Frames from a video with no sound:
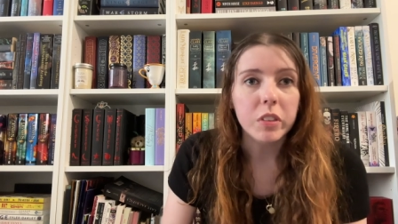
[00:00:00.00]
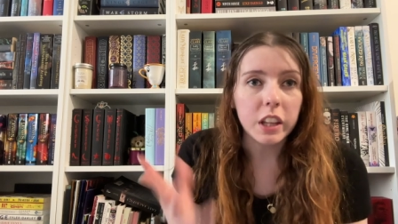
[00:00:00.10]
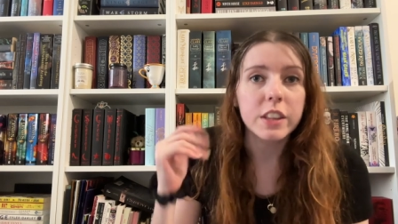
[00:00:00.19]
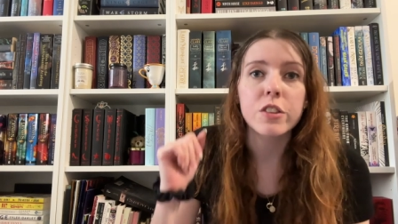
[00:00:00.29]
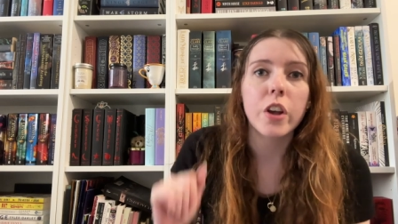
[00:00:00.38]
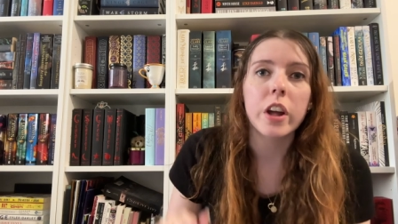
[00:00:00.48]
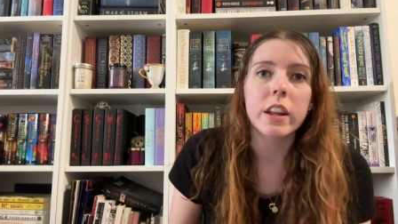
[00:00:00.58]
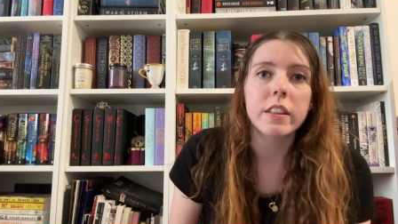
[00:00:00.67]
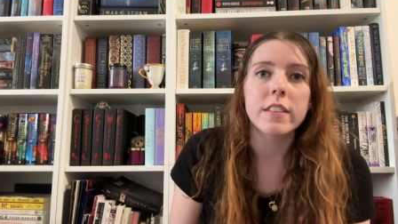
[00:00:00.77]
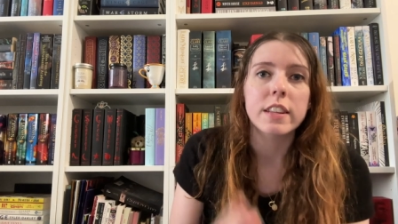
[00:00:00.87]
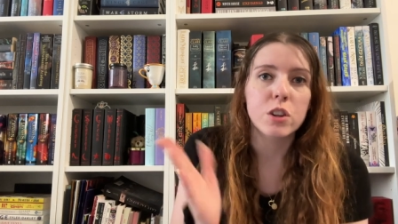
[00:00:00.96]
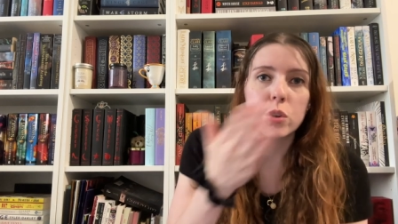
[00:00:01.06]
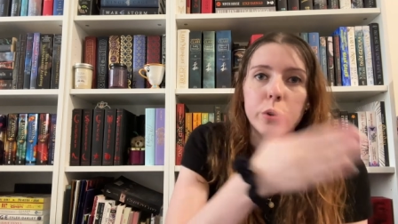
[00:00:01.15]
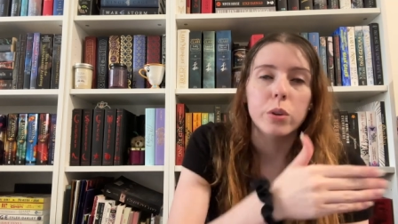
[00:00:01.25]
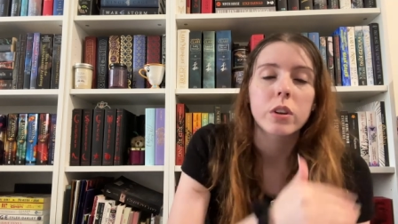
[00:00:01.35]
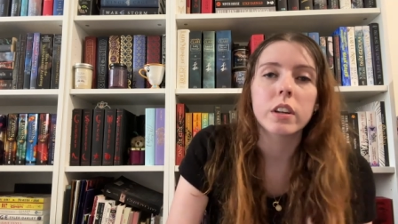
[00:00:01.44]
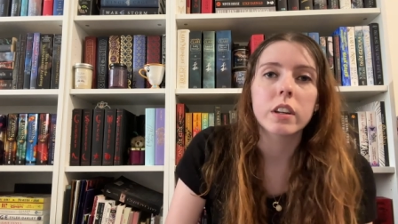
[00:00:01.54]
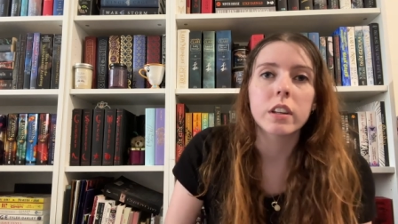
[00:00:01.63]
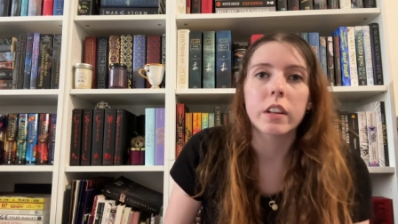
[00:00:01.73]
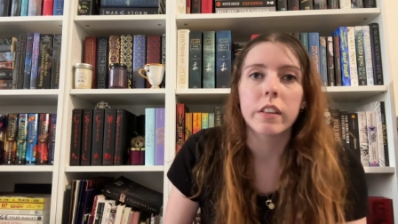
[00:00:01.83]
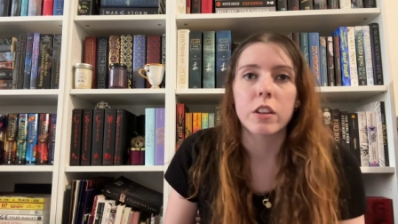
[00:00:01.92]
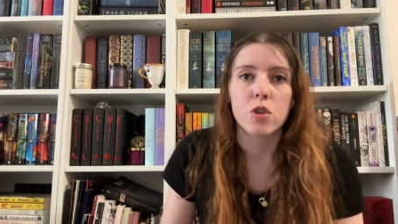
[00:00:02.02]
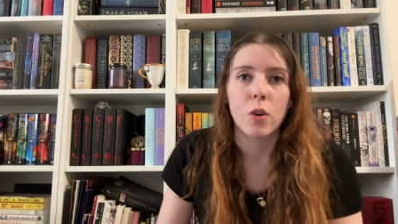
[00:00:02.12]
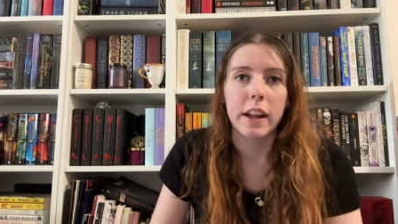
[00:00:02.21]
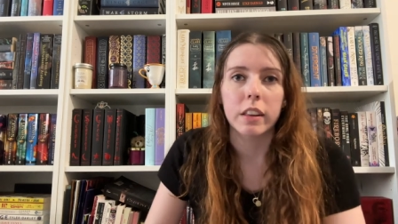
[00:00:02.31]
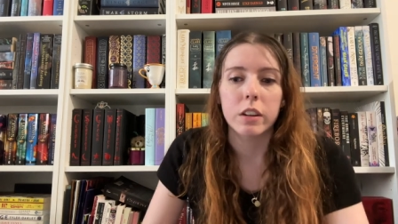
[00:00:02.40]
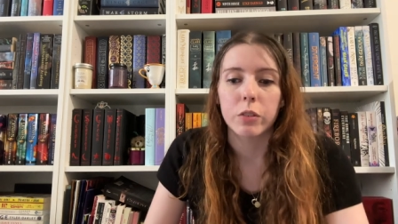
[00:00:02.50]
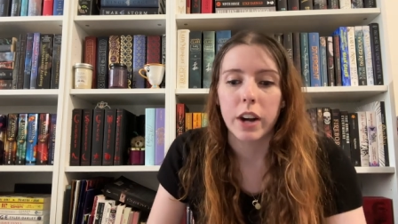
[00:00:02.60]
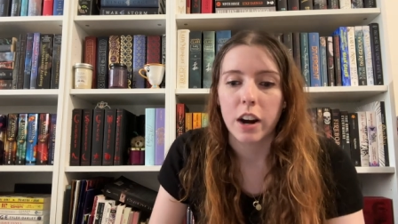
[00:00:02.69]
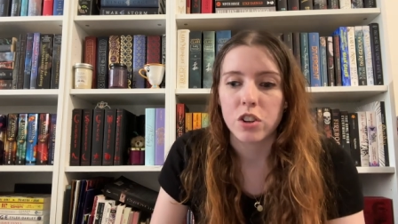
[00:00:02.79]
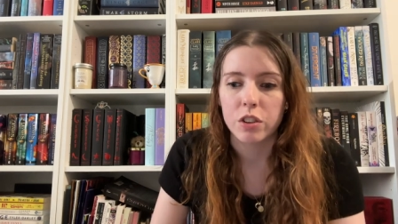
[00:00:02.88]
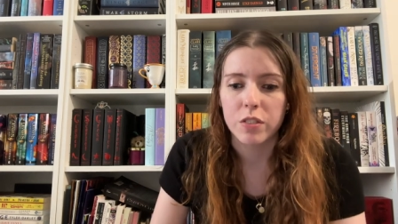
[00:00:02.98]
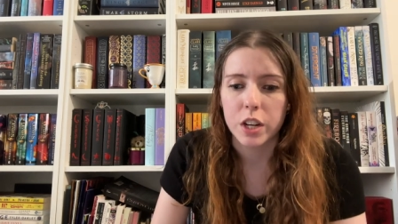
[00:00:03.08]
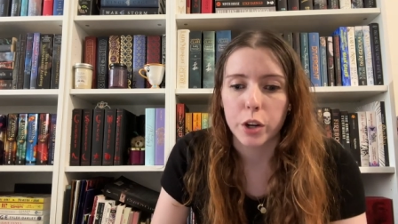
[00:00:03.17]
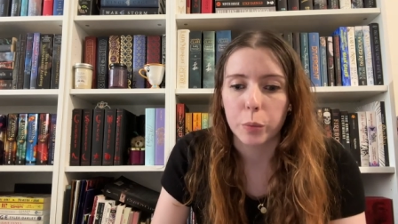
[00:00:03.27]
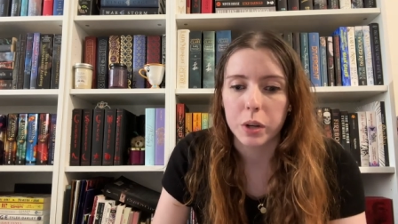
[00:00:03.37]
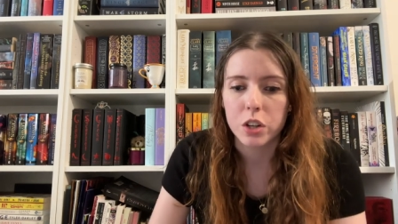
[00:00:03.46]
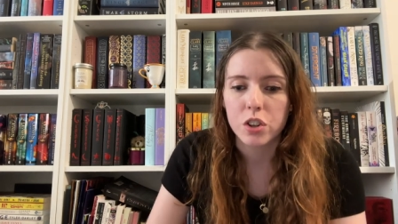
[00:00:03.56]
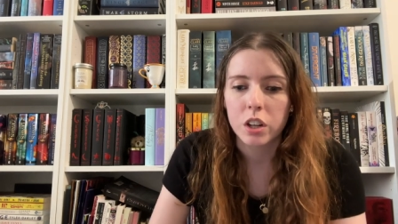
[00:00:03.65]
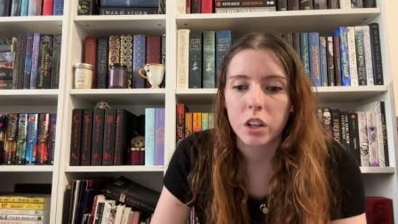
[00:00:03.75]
inserting this into the trailer reaction video, which